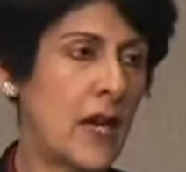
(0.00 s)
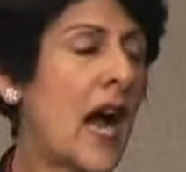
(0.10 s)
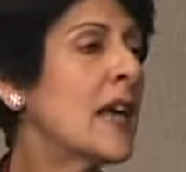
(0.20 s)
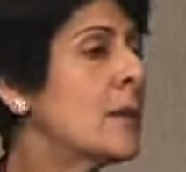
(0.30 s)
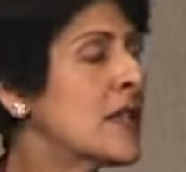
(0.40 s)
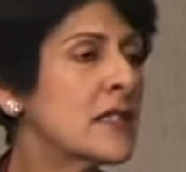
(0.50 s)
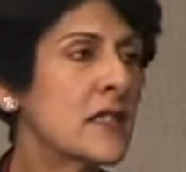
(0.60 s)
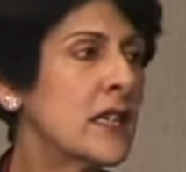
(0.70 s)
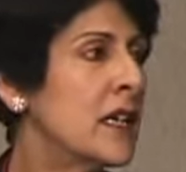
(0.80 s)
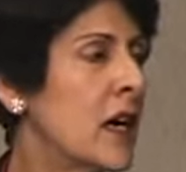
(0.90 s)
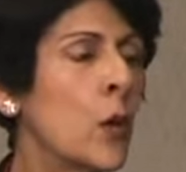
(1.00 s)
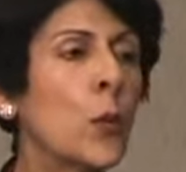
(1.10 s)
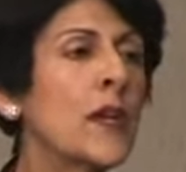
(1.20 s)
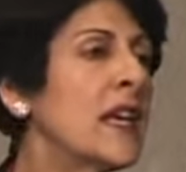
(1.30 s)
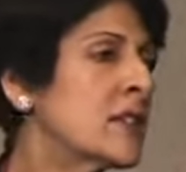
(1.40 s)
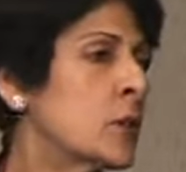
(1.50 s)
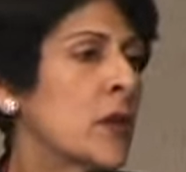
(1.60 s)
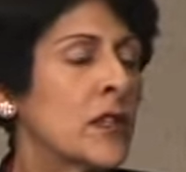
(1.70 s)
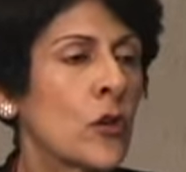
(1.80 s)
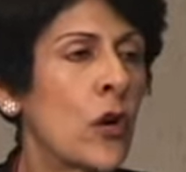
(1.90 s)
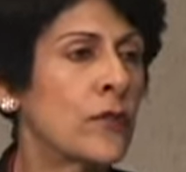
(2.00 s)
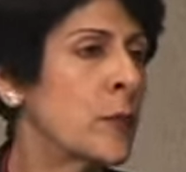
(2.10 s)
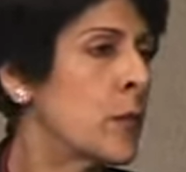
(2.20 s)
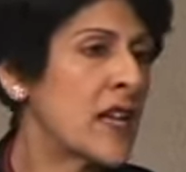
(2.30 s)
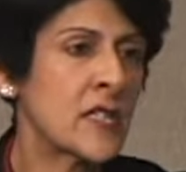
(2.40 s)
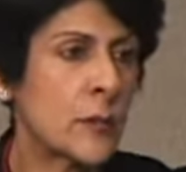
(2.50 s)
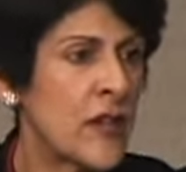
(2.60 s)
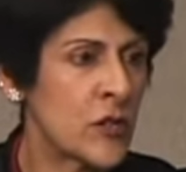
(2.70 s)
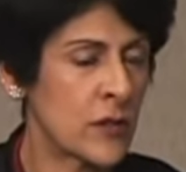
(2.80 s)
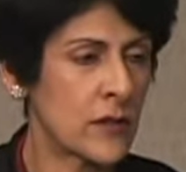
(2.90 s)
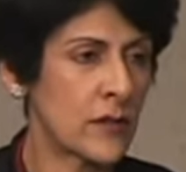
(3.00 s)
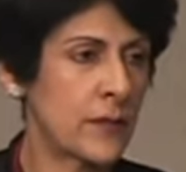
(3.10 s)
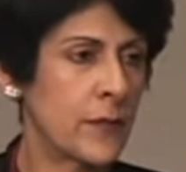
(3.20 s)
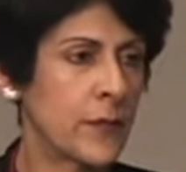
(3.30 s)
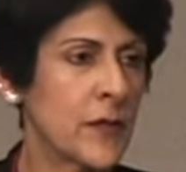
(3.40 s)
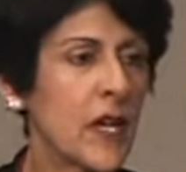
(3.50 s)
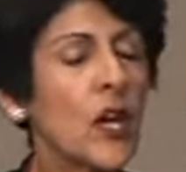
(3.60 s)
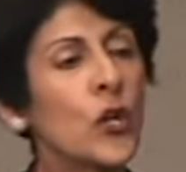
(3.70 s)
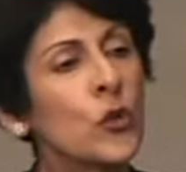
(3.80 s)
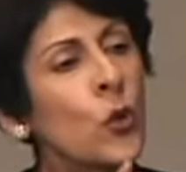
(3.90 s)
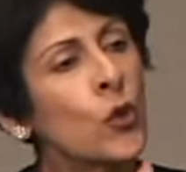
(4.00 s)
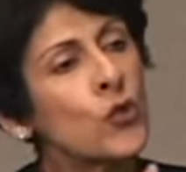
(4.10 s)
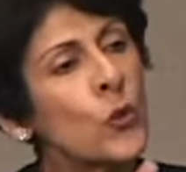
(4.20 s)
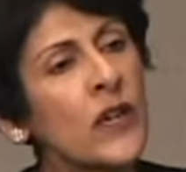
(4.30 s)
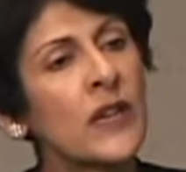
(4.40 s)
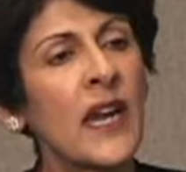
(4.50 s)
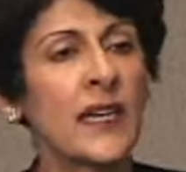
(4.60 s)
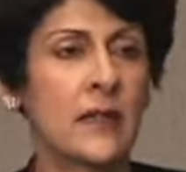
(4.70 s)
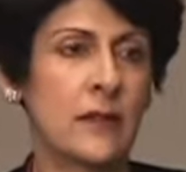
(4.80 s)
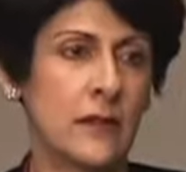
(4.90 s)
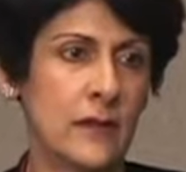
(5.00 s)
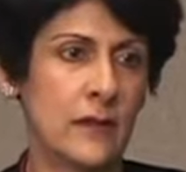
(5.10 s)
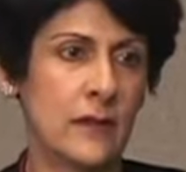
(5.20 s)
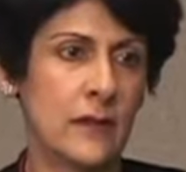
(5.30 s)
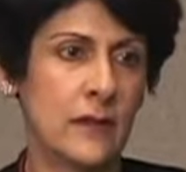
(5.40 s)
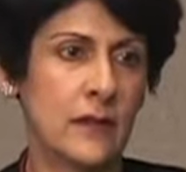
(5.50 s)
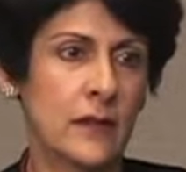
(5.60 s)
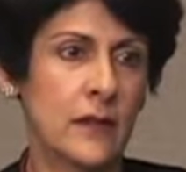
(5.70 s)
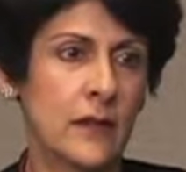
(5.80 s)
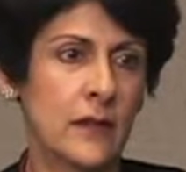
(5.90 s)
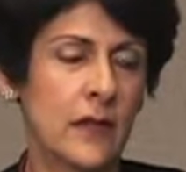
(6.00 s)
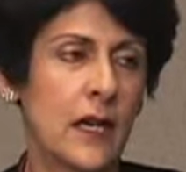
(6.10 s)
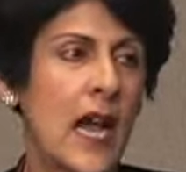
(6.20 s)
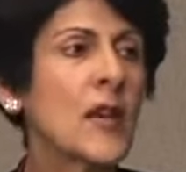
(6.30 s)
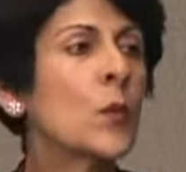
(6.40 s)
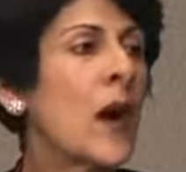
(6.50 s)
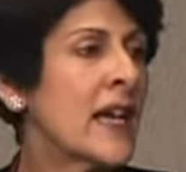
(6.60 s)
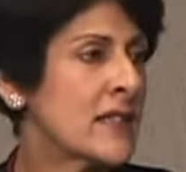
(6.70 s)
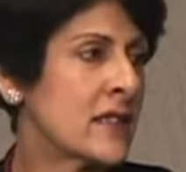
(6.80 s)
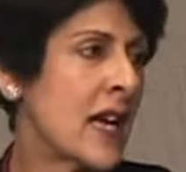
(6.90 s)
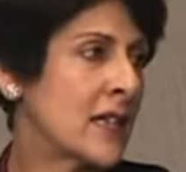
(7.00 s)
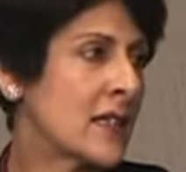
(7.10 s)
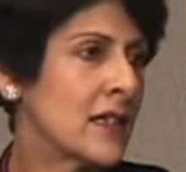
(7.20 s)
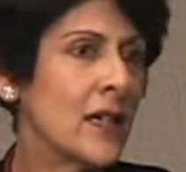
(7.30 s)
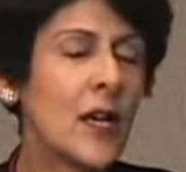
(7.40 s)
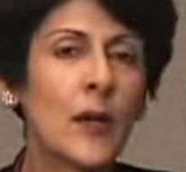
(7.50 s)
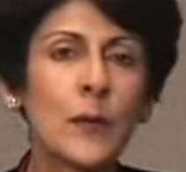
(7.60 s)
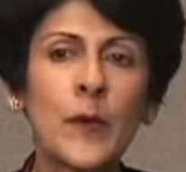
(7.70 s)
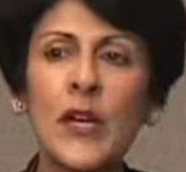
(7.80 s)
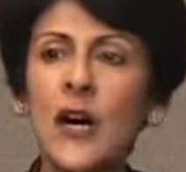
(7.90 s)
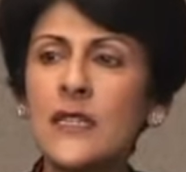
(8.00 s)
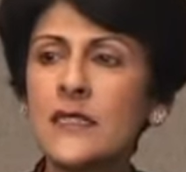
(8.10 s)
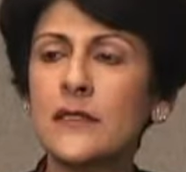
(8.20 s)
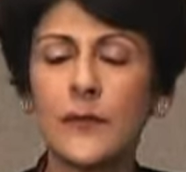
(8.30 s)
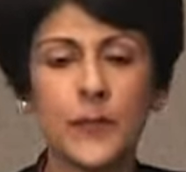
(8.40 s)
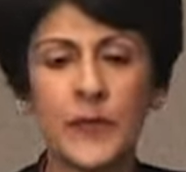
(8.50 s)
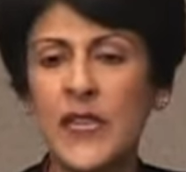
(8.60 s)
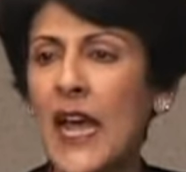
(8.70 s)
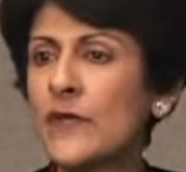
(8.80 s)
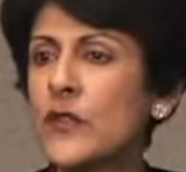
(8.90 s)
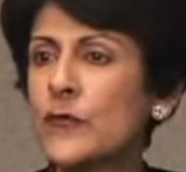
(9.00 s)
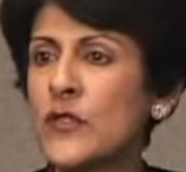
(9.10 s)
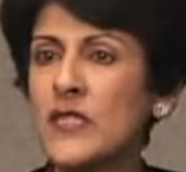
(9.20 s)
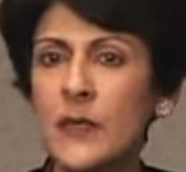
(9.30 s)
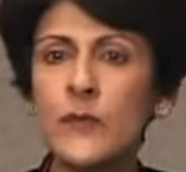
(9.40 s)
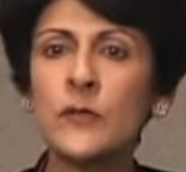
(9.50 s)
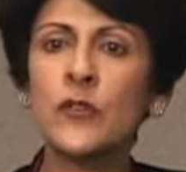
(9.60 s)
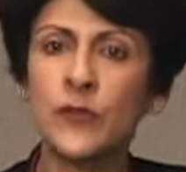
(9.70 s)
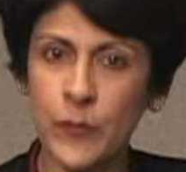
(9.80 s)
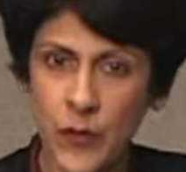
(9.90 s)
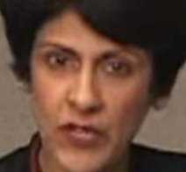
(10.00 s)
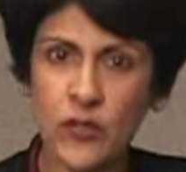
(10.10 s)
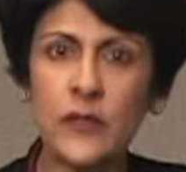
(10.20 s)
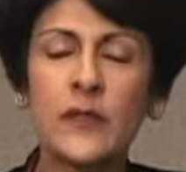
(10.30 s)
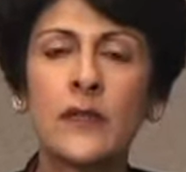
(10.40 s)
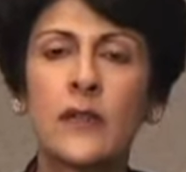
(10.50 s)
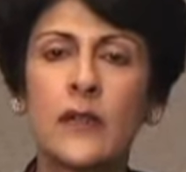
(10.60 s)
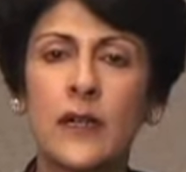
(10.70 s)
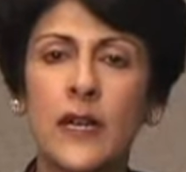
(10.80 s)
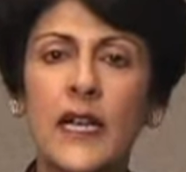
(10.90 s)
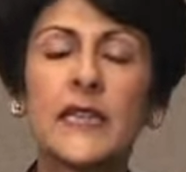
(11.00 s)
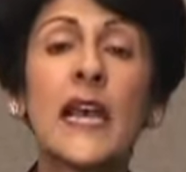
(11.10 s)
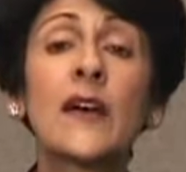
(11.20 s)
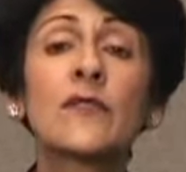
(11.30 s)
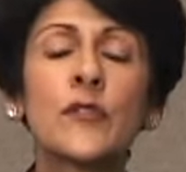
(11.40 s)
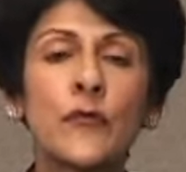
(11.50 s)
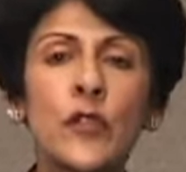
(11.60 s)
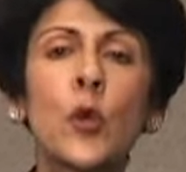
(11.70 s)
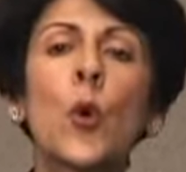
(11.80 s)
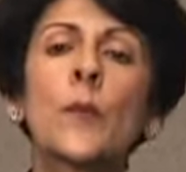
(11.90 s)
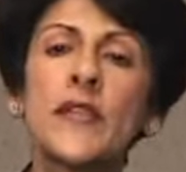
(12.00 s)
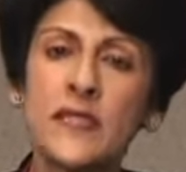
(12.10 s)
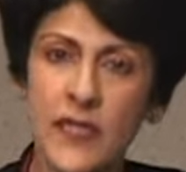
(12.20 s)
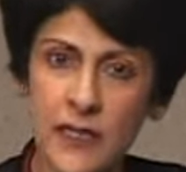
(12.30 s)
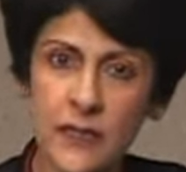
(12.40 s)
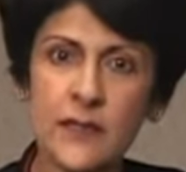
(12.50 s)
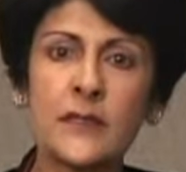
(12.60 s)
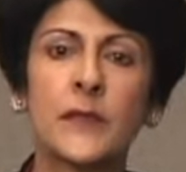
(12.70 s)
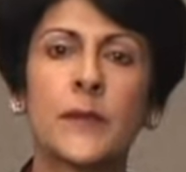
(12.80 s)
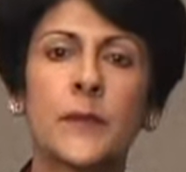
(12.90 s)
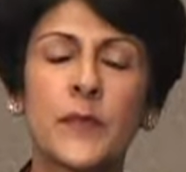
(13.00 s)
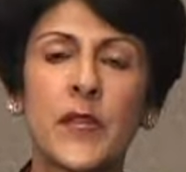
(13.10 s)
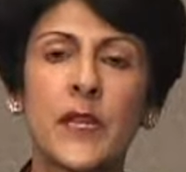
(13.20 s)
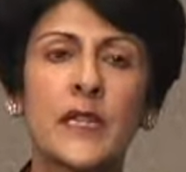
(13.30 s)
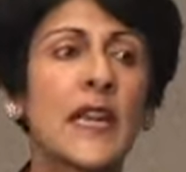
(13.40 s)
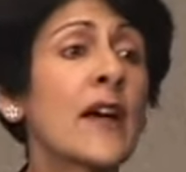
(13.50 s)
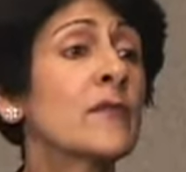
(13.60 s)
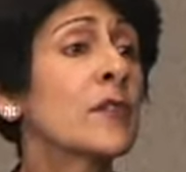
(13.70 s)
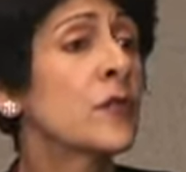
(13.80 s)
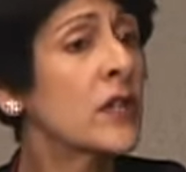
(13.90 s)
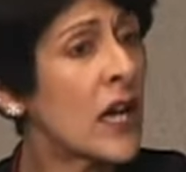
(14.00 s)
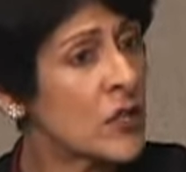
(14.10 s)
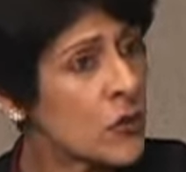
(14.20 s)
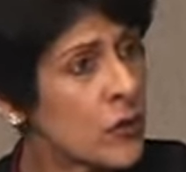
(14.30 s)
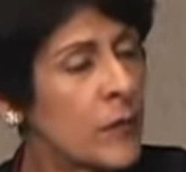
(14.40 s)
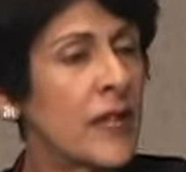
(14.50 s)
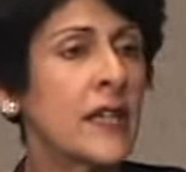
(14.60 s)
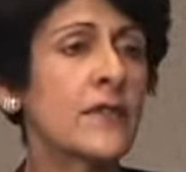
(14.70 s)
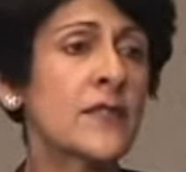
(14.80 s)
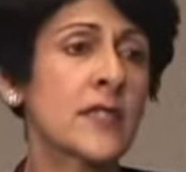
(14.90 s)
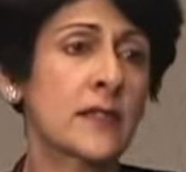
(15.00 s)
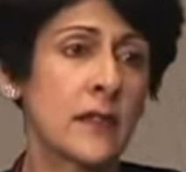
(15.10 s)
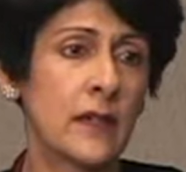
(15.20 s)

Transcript: I may see a week's worth of depressed patients. No two are alike. And why is that? Because they have different symptoms of depression, they have different coping skills, they have different cultural beliefs,